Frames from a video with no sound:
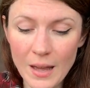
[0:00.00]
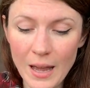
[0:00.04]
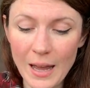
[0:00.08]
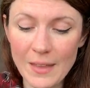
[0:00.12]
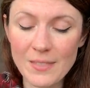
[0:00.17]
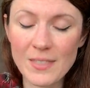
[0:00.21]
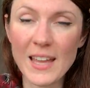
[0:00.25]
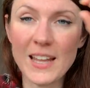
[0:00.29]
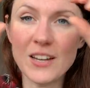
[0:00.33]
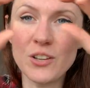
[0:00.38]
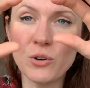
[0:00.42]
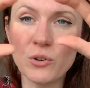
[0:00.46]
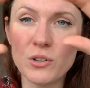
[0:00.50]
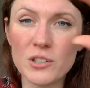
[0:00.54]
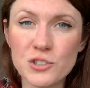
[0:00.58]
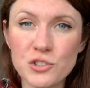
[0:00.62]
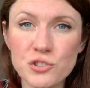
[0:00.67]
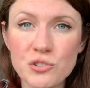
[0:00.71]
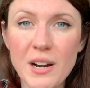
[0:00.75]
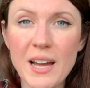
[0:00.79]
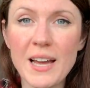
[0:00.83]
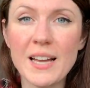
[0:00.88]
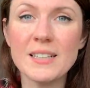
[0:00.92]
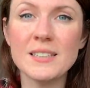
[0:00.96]
And then your
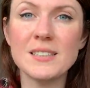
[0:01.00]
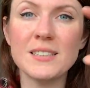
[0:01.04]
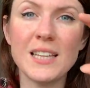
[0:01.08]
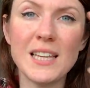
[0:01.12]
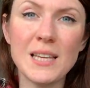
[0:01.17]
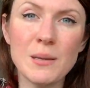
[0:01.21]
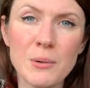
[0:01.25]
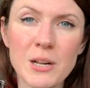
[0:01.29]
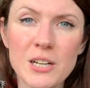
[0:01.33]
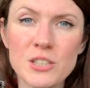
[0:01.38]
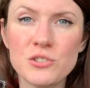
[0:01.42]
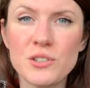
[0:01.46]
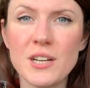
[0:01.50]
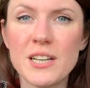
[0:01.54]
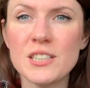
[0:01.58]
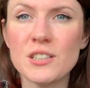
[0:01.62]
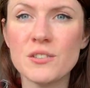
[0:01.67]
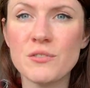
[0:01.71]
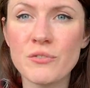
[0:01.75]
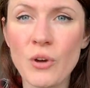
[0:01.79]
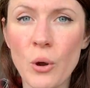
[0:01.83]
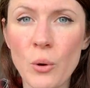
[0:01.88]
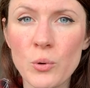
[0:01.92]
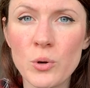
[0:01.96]
address, email
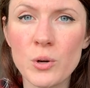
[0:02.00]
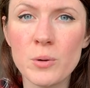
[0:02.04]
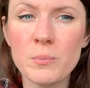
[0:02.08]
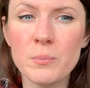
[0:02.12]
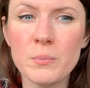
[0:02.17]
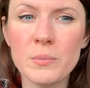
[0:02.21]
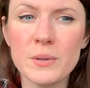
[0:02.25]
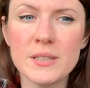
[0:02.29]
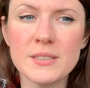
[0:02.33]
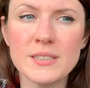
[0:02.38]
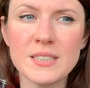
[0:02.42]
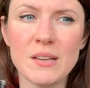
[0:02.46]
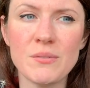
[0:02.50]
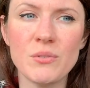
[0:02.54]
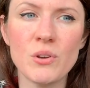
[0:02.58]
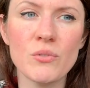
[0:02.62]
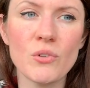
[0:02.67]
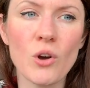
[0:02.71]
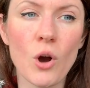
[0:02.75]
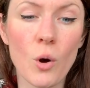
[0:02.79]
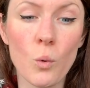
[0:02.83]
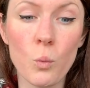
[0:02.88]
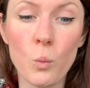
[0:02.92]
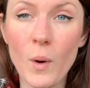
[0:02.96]
address, phone numbers. If
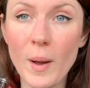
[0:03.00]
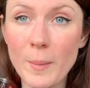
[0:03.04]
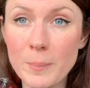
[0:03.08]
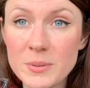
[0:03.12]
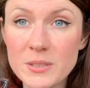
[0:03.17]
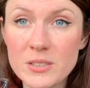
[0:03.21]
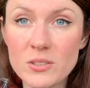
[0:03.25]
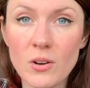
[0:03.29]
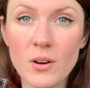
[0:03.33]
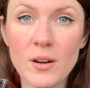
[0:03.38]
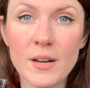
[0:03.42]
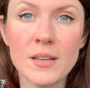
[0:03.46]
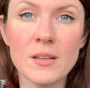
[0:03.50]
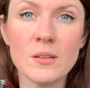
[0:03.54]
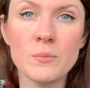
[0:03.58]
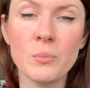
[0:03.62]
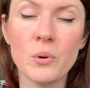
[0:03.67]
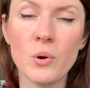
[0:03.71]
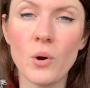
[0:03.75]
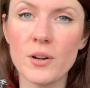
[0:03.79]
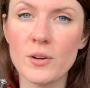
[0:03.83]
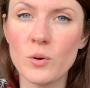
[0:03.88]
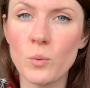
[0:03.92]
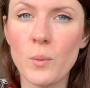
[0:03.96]
you've got a website,
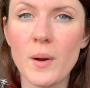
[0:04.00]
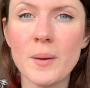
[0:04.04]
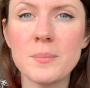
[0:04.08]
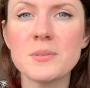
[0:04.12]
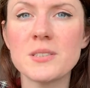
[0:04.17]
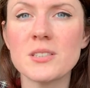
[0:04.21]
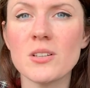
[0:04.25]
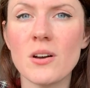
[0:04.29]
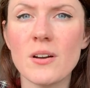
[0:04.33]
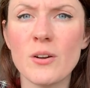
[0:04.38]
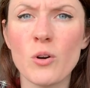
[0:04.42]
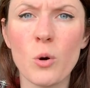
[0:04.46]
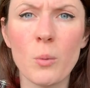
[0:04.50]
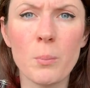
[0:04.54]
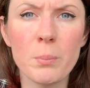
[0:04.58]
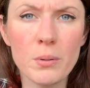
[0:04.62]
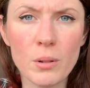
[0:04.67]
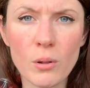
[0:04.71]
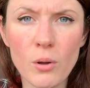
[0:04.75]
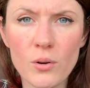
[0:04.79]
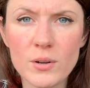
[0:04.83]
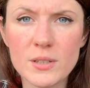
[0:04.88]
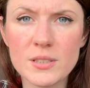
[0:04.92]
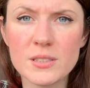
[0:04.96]
put on a website or a
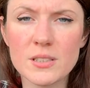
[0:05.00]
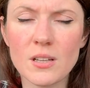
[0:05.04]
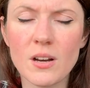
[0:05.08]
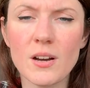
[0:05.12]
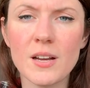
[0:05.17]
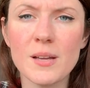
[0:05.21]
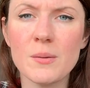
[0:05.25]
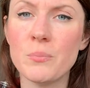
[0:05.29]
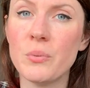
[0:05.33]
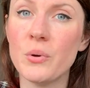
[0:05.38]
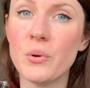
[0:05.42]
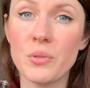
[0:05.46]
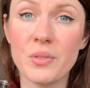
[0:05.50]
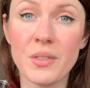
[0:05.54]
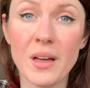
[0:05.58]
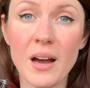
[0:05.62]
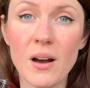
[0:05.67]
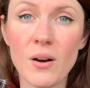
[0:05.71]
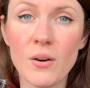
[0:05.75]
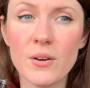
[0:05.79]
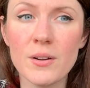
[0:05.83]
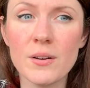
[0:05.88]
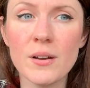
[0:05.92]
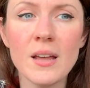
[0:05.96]
blog site, put
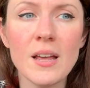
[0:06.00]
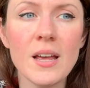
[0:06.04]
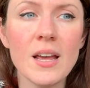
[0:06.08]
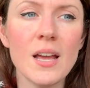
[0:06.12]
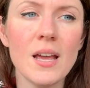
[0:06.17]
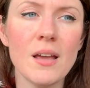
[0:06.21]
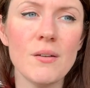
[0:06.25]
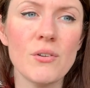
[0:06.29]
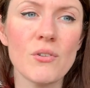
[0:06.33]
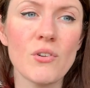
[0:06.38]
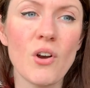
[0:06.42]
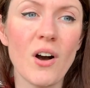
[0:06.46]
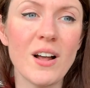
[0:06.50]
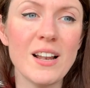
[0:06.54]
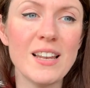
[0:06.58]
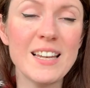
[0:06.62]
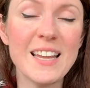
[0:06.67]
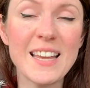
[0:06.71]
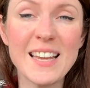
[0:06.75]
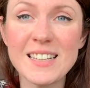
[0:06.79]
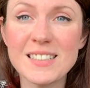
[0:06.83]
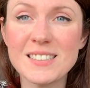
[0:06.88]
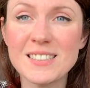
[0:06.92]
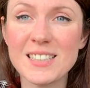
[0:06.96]
that on. If you've got a
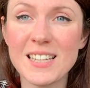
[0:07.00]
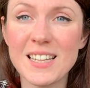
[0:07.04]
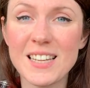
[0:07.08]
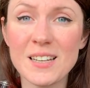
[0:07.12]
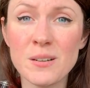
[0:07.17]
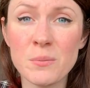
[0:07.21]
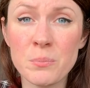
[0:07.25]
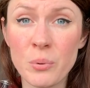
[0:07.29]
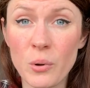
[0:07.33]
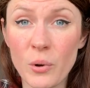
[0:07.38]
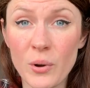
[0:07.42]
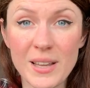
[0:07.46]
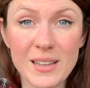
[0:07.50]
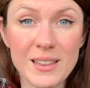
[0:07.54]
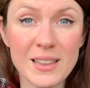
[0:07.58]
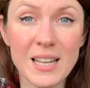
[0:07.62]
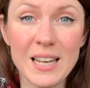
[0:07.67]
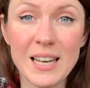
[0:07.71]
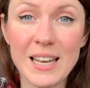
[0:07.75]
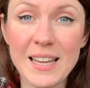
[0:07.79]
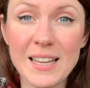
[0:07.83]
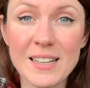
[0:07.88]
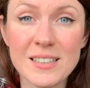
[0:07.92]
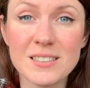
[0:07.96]
LinkedIn, put in
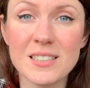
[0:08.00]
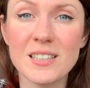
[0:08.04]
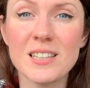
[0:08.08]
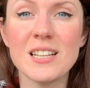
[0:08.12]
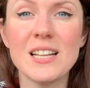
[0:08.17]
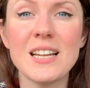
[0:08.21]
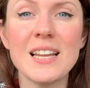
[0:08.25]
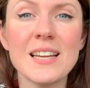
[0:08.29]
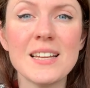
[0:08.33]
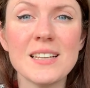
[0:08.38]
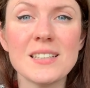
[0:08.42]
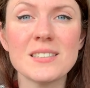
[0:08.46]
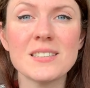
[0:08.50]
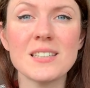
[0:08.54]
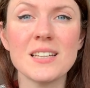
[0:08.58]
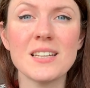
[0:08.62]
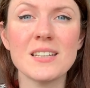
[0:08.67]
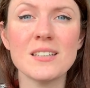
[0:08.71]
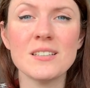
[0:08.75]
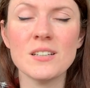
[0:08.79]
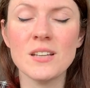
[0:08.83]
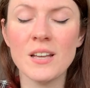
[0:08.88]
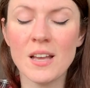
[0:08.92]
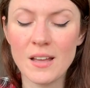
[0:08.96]
the link to the
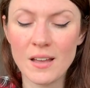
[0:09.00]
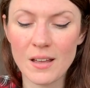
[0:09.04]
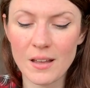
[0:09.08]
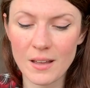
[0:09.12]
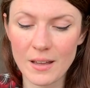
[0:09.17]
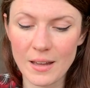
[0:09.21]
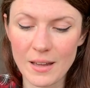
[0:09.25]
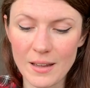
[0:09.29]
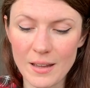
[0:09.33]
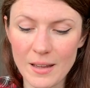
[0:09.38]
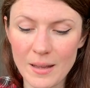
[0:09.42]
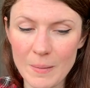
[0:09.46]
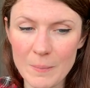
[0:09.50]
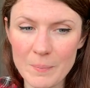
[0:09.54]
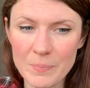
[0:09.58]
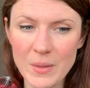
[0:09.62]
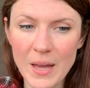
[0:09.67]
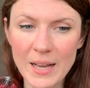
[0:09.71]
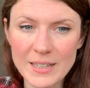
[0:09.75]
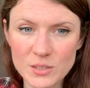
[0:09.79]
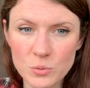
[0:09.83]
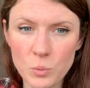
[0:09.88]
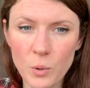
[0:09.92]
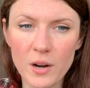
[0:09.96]
LinkedIn.
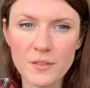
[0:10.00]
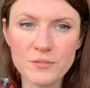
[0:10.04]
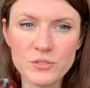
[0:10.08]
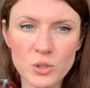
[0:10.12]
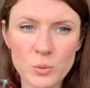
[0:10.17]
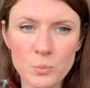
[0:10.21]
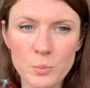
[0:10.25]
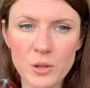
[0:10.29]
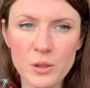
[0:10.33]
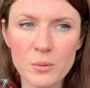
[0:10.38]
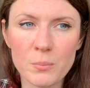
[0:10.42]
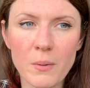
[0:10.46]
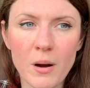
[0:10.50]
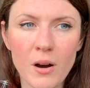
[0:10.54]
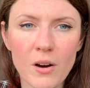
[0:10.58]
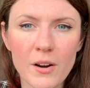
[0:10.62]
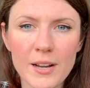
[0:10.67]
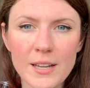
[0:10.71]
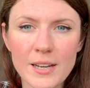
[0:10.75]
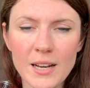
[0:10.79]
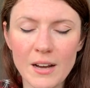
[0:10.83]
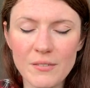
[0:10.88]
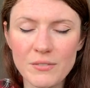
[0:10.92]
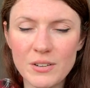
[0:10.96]
That's what I've done with
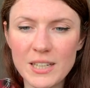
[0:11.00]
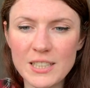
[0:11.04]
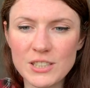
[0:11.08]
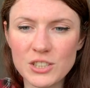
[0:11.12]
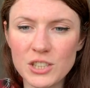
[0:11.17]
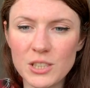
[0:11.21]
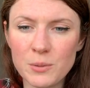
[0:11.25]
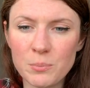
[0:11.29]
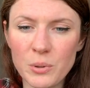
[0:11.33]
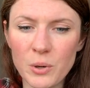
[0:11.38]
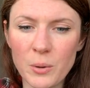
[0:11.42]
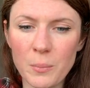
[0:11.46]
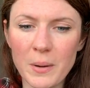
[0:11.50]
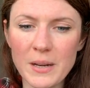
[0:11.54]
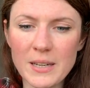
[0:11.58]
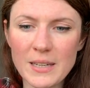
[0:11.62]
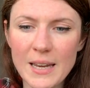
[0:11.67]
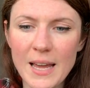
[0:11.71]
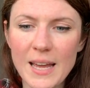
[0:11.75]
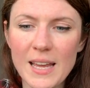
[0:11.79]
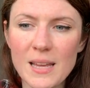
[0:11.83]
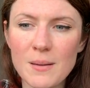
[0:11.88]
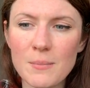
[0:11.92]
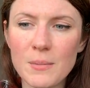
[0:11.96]
mine. I've literally put my
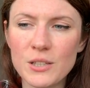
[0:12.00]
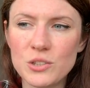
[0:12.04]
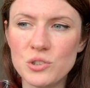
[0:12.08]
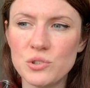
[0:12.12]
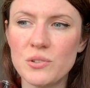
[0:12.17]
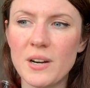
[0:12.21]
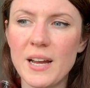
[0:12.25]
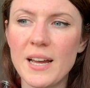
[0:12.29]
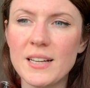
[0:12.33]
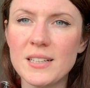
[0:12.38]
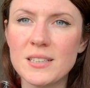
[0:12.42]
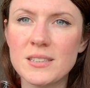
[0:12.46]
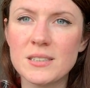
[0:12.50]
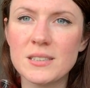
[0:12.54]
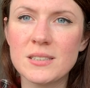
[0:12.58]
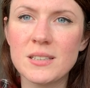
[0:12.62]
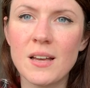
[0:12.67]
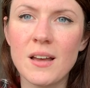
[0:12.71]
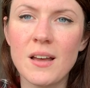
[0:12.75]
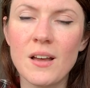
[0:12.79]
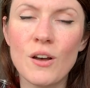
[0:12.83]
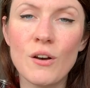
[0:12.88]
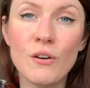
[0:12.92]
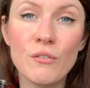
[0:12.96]
name, address,
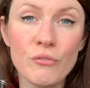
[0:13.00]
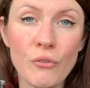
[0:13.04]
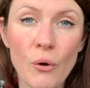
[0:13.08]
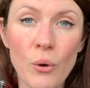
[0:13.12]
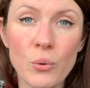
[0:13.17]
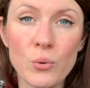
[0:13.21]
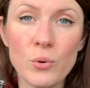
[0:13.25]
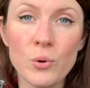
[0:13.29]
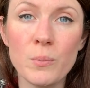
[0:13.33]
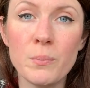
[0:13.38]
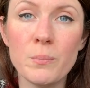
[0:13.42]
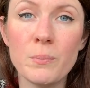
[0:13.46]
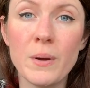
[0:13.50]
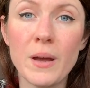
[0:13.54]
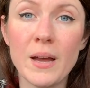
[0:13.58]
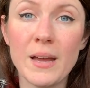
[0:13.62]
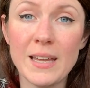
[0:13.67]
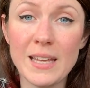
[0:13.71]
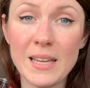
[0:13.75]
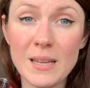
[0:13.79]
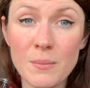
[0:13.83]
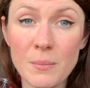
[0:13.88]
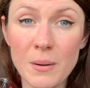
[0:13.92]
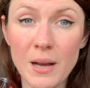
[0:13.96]
phone
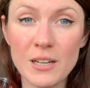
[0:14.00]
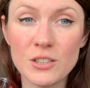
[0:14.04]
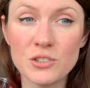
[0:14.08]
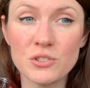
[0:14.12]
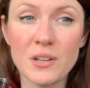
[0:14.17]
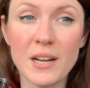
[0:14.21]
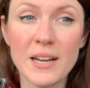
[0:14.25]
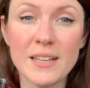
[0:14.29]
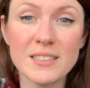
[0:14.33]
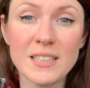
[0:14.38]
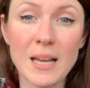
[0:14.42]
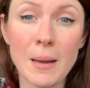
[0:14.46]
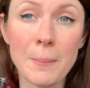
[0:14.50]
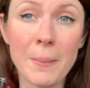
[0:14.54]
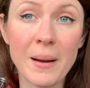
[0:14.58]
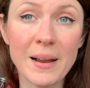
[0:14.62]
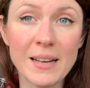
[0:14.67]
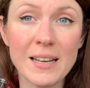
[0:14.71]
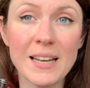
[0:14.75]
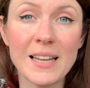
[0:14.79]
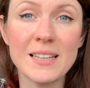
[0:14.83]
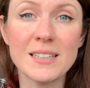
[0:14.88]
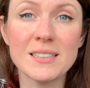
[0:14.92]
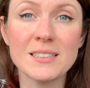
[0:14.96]
number, email address, and
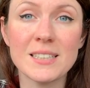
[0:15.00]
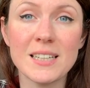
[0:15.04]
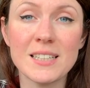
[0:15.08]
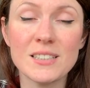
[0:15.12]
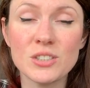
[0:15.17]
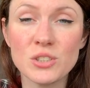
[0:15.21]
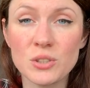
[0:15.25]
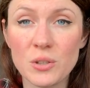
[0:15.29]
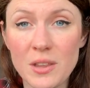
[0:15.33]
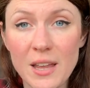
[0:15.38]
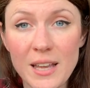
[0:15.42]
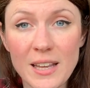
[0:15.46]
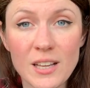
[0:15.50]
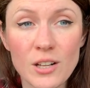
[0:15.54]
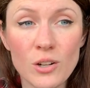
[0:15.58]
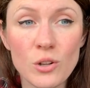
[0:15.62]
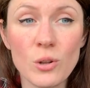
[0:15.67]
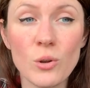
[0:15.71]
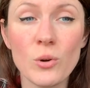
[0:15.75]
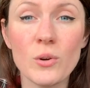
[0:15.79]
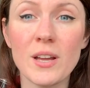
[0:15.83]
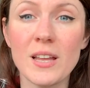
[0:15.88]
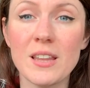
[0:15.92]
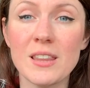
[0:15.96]
my LinkedIn, so they
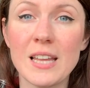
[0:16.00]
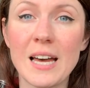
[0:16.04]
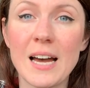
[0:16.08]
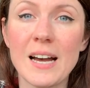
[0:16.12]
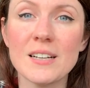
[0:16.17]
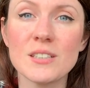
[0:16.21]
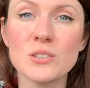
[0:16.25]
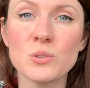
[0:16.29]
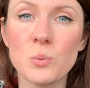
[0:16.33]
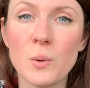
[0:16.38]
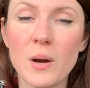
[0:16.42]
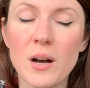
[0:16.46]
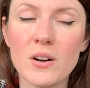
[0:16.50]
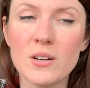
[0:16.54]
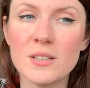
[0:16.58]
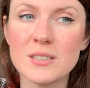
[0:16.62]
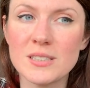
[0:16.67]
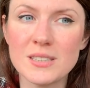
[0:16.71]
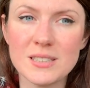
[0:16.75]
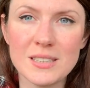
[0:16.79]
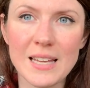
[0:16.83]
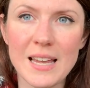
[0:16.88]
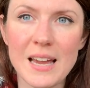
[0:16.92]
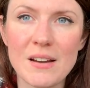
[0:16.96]
can look at that as well
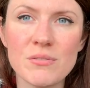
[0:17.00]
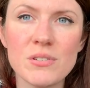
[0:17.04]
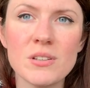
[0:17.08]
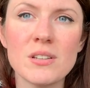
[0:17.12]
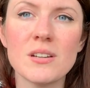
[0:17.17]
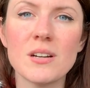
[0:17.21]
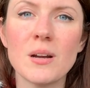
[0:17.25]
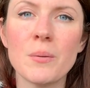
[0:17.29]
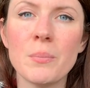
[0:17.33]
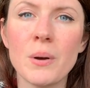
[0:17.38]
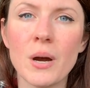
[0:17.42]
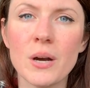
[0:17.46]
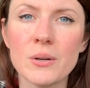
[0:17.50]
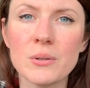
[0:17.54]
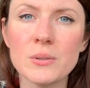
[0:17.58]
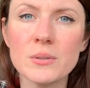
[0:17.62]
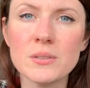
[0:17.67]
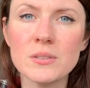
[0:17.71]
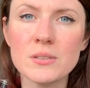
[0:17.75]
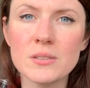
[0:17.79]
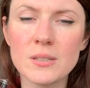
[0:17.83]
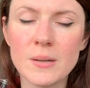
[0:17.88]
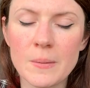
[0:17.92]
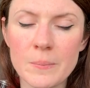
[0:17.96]
and see everything I
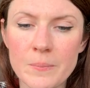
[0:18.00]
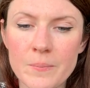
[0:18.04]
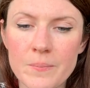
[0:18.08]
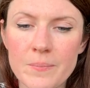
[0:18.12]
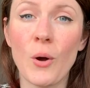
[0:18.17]
post.